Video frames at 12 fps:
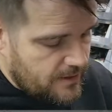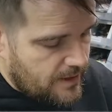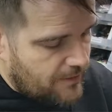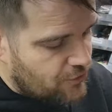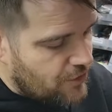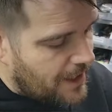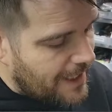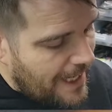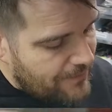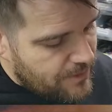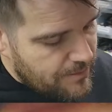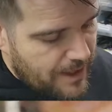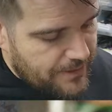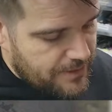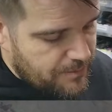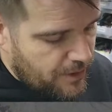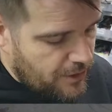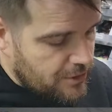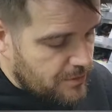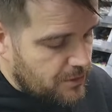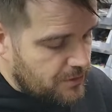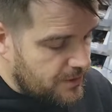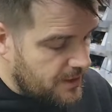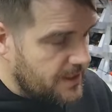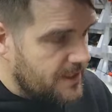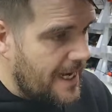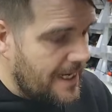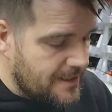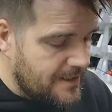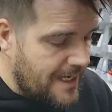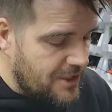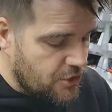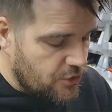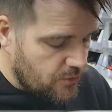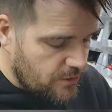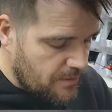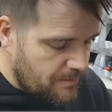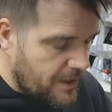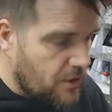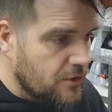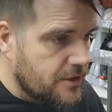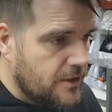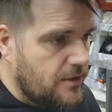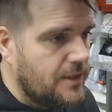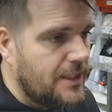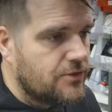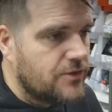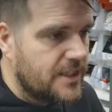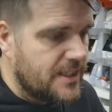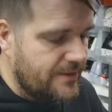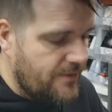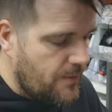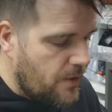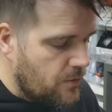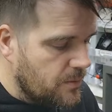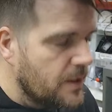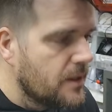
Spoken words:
I've tried every method possible to detect dead shorts, and because they are literally 0 ohm,